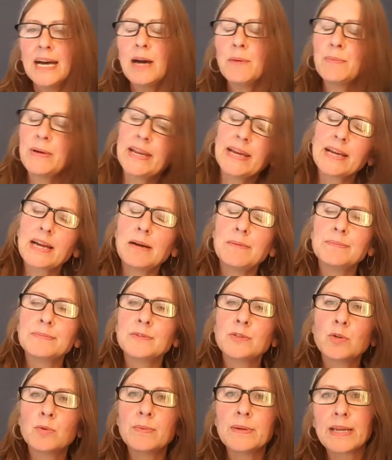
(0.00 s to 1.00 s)
And when I
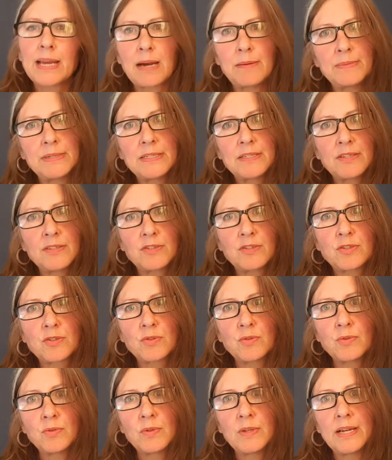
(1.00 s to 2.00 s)
come normally come into the
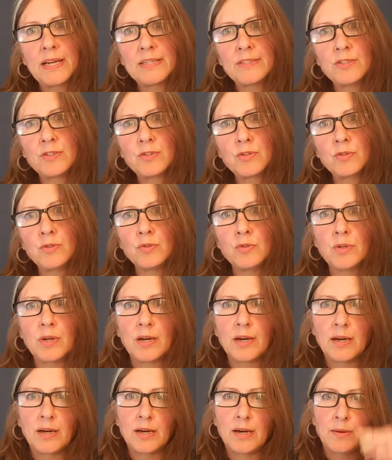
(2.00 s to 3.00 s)
school and do
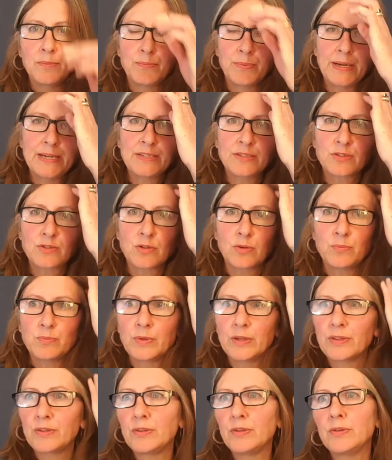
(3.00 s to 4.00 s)
uh, brainstorm
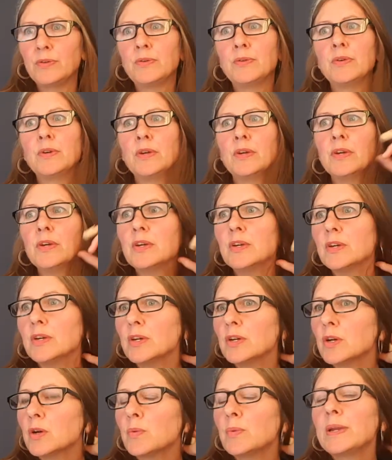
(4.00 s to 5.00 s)
with you,
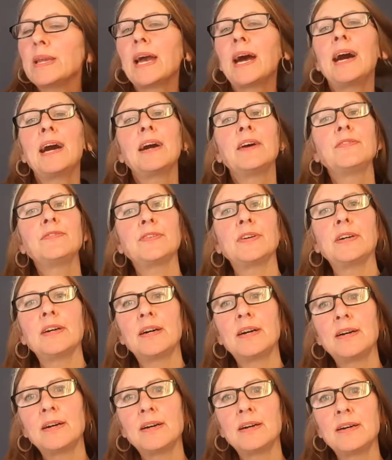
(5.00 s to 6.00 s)
we have
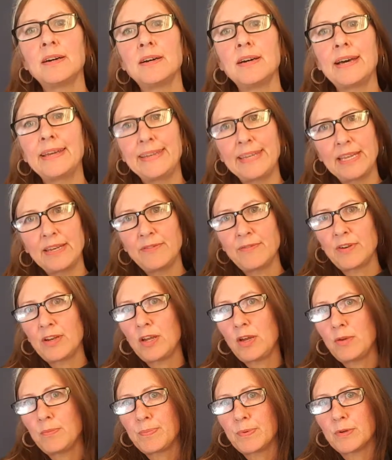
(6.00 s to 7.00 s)
uh, an
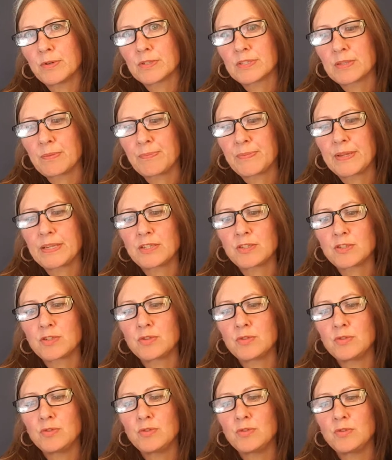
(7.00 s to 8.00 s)
envelope or something
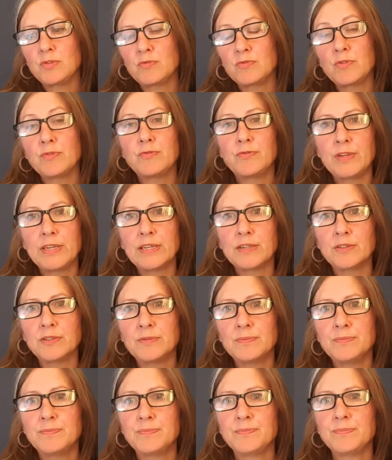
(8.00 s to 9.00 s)
to
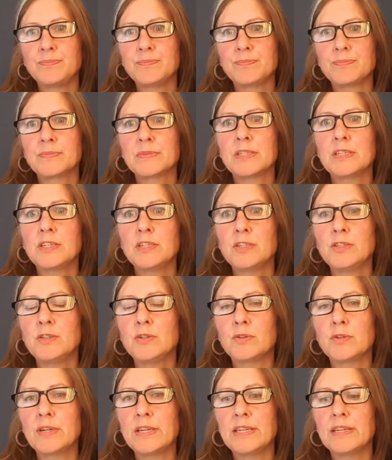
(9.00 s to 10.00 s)
reveal
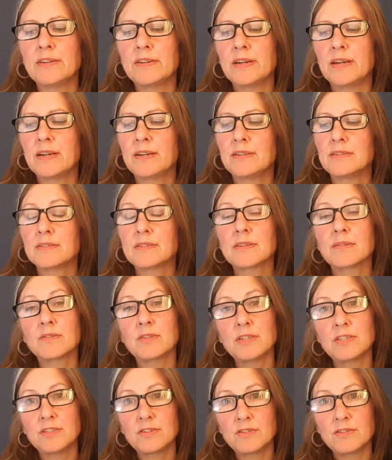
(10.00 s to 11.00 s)
your era. So I'm
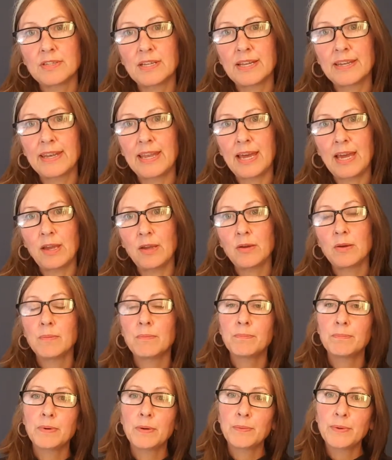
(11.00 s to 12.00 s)
going to do that now
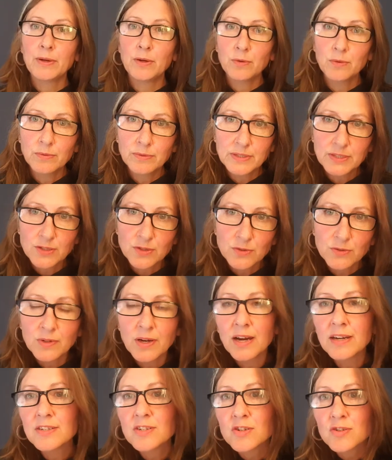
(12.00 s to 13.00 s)
but we always do
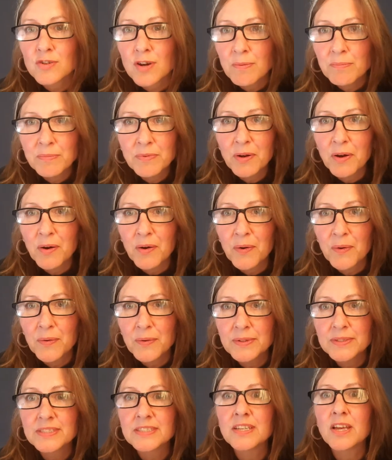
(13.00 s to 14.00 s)
a drum roll.
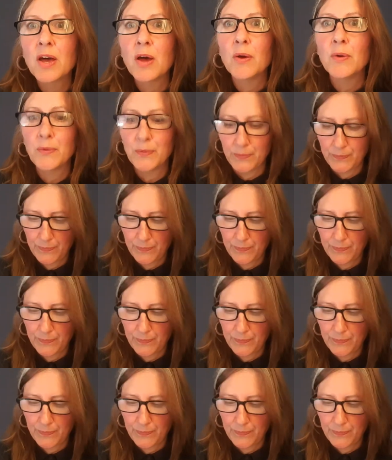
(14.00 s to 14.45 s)
So